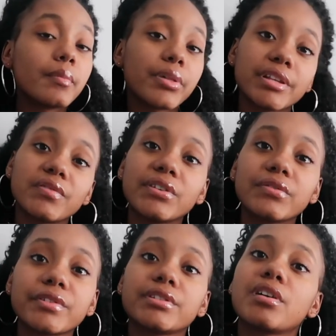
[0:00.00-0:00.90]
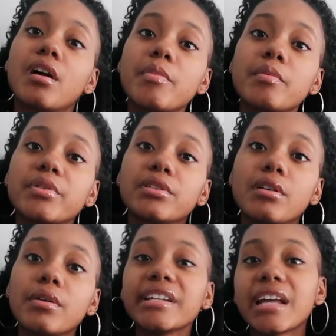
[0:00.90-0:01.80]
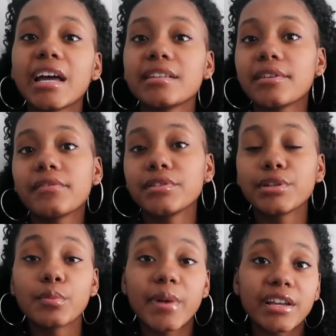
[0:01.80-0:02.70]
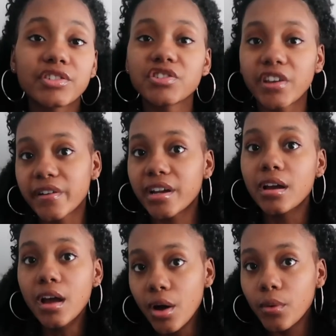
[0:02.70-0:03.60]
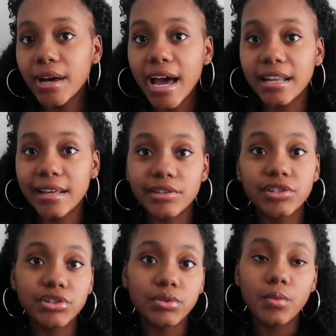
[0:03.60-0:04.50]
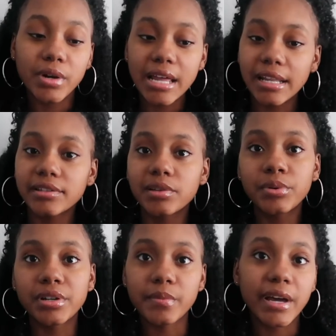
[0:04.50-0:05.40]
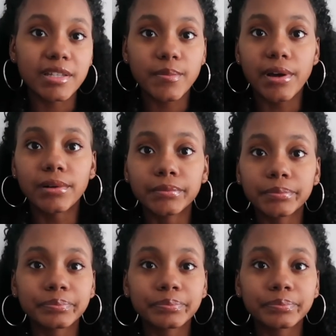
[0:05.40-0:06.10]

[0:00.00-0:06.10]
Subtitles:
please feel free to comment below, and I definitely don't mind sharing what I like to do and what I like to put in my spell.